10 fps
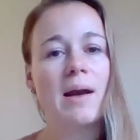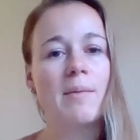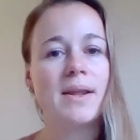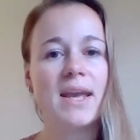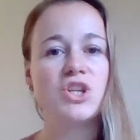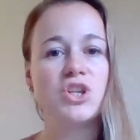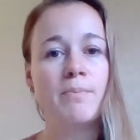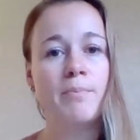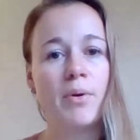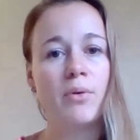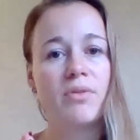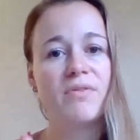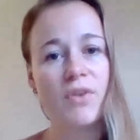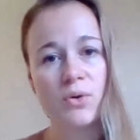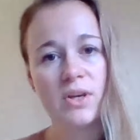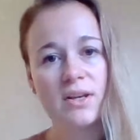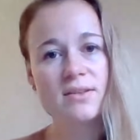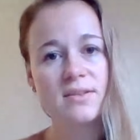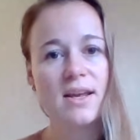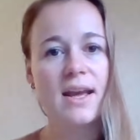application both
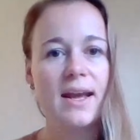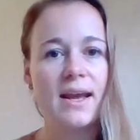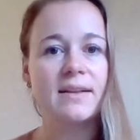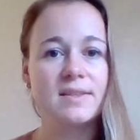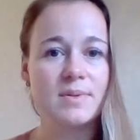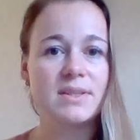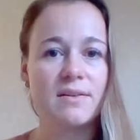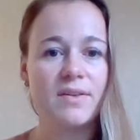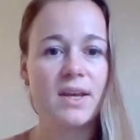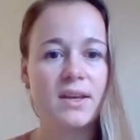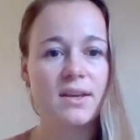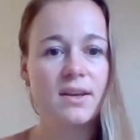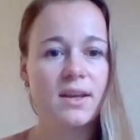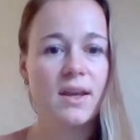focused and specific